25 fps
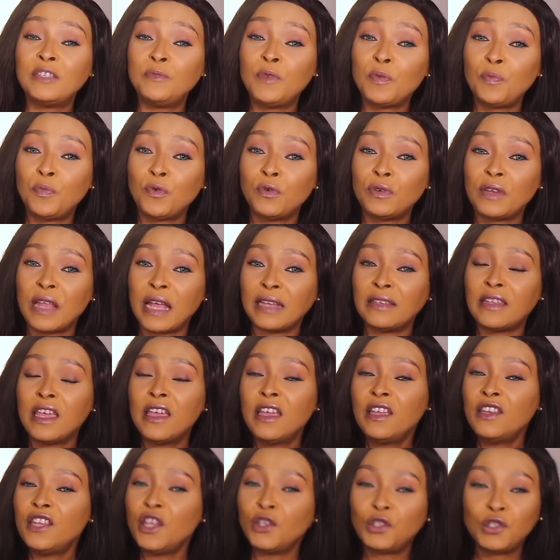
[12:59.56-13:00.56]
people
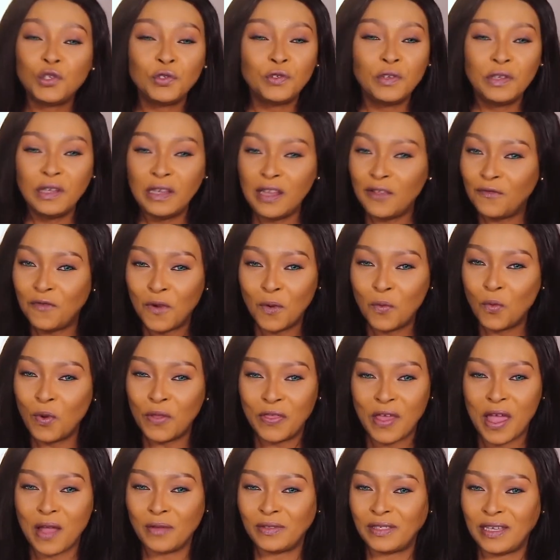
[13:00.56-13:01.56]
that they shouldn't leave home
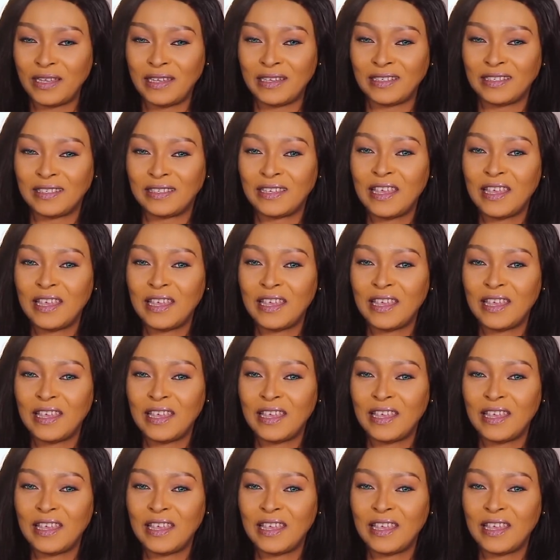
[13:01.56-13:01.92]
without it.